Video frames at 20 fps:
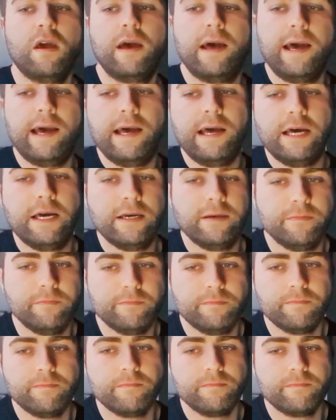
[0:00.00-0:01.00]
Uh,
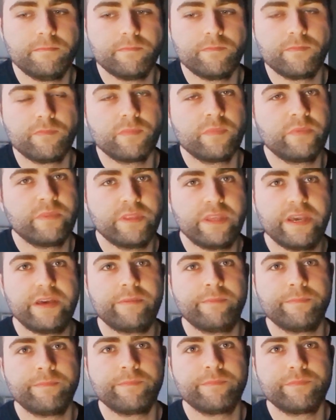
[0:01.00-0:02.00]
yeah
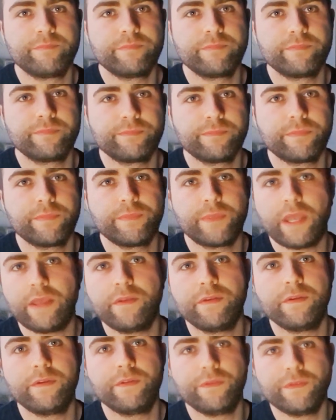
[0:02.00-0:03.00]

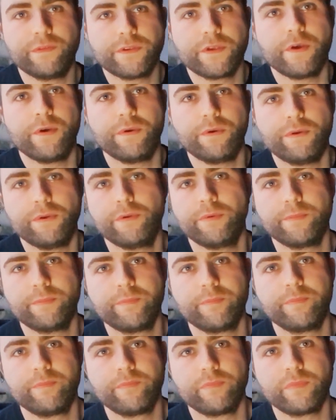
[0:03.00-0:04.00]
so
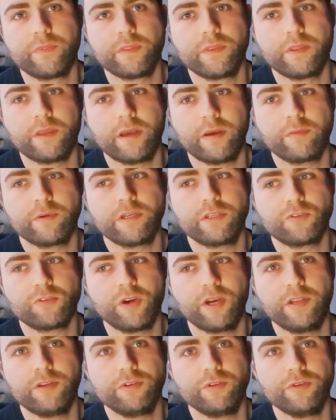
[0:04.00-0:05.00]
I'm gonna
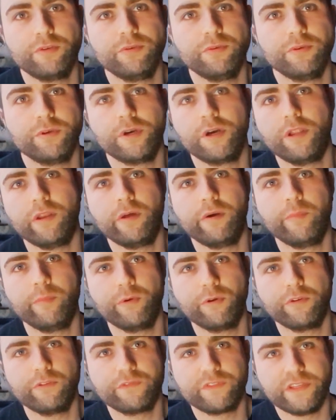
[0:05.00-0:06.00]
try and do a lot
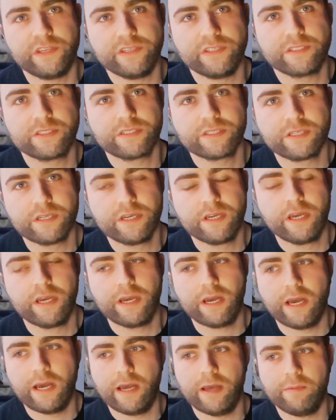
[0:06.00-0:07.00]
more of these
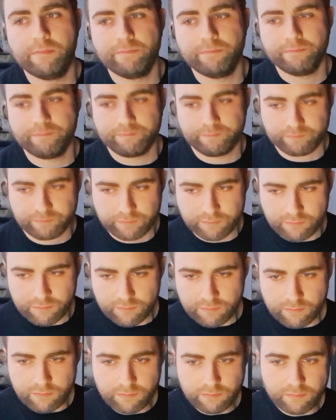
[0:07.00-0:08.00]
um,
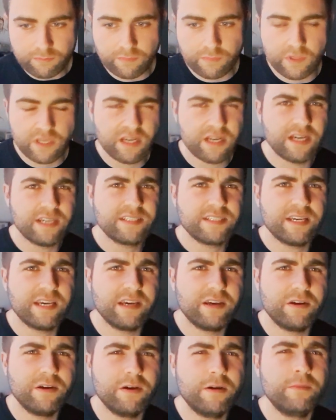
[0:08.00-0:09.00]
I say
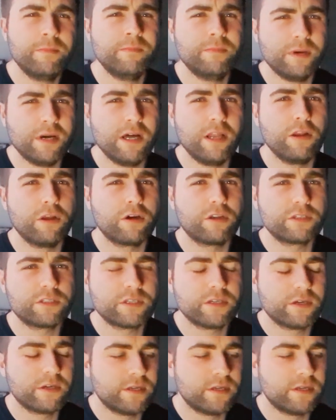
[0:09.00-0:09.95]
um a lot,